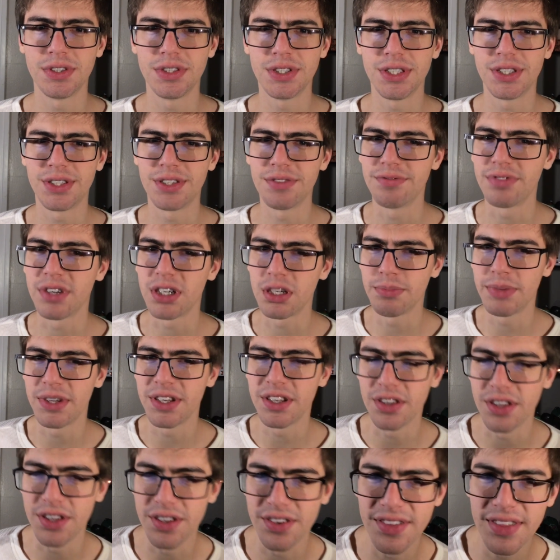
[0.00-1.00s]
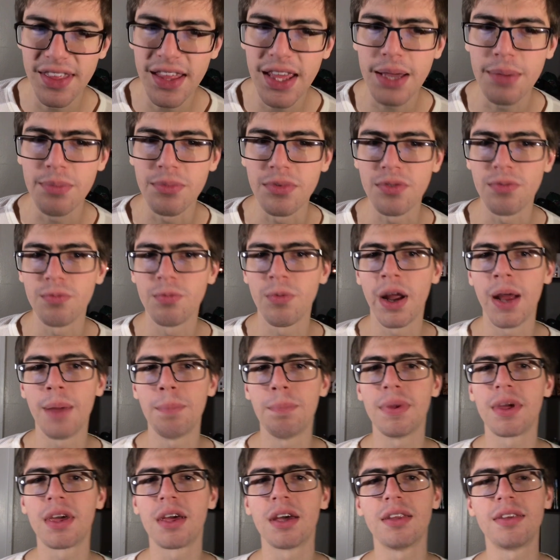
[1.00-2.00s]
its environmentalist themes,
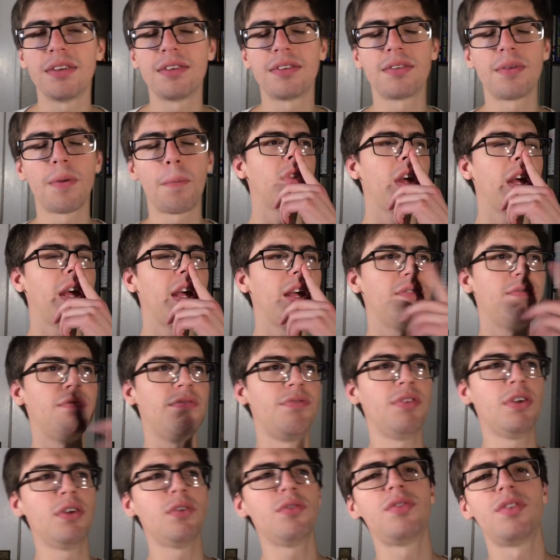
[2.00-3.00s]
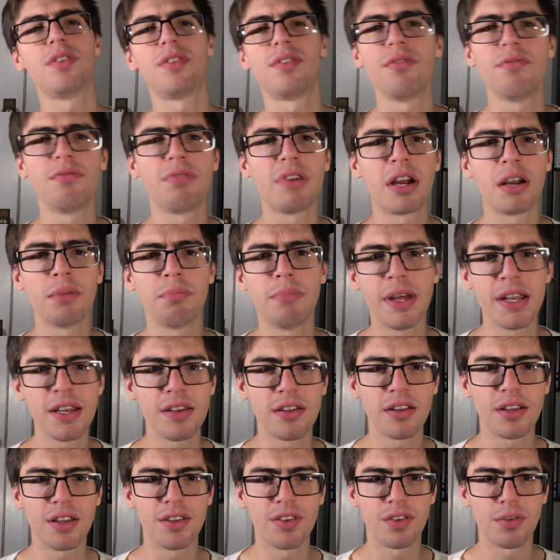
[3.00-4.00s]
right? Because it views its
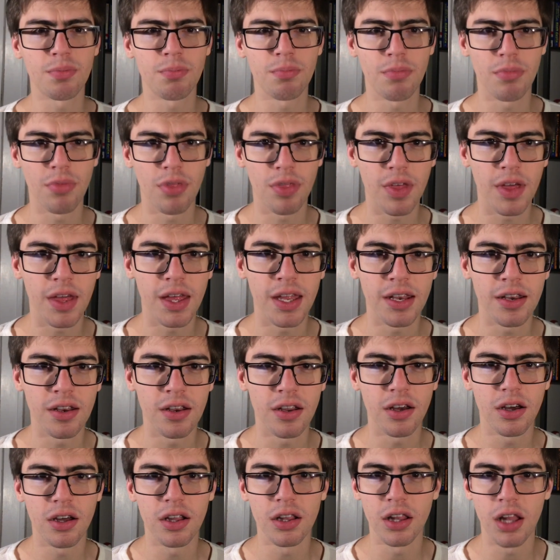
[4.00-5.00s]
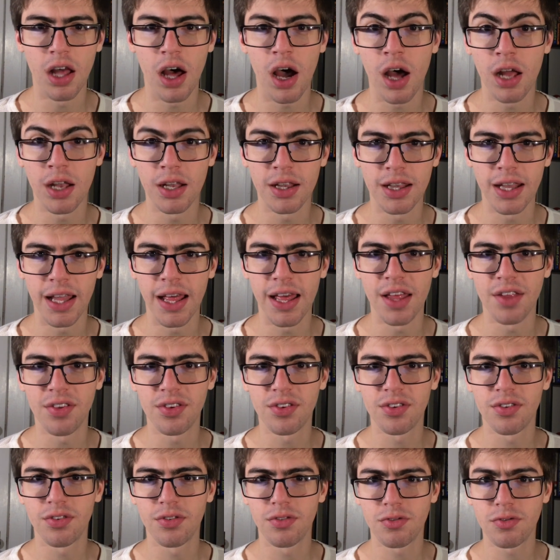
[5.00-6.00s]
environmentalism then a lot
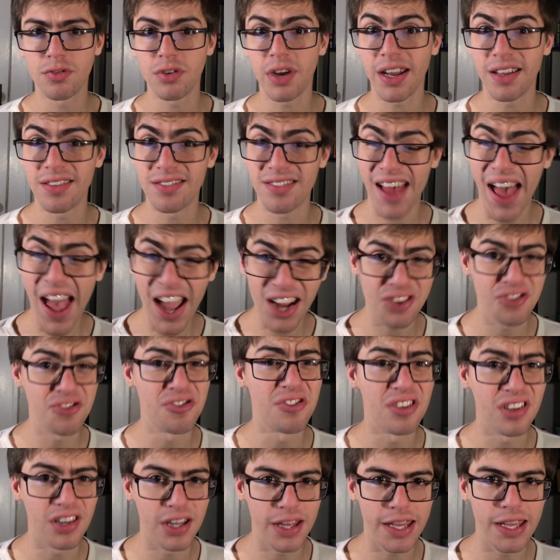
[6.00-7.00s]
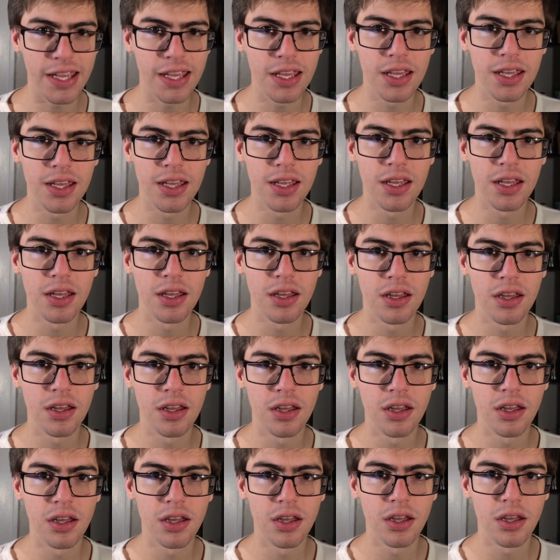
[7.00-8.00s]
less transactionally.
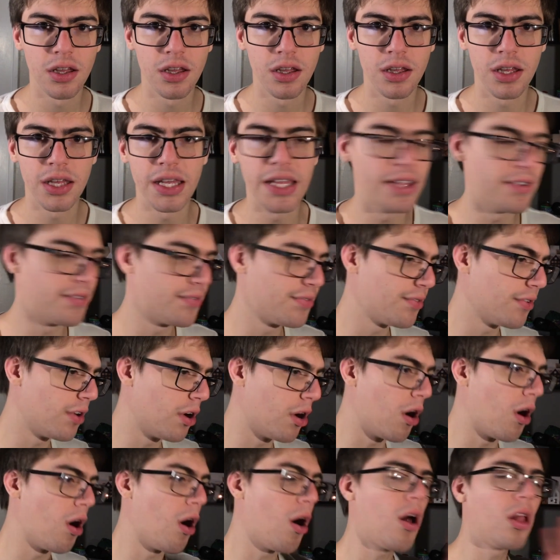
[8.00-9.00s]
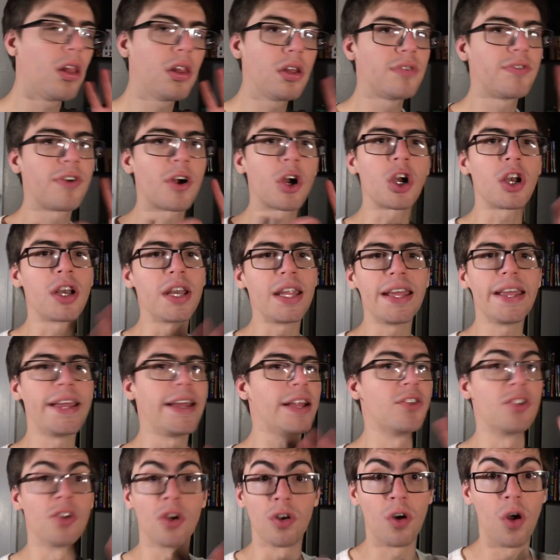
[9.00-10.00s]
If all of our
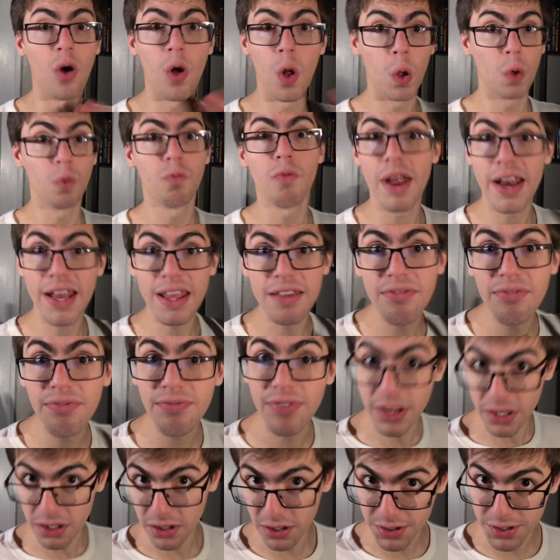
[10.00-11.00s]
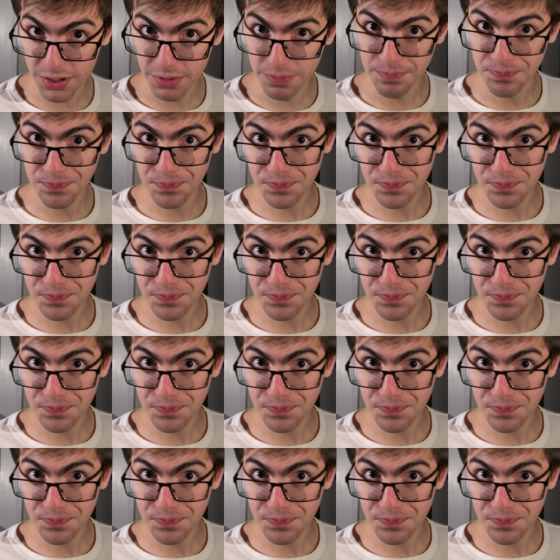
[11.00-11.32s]
needs are already filled,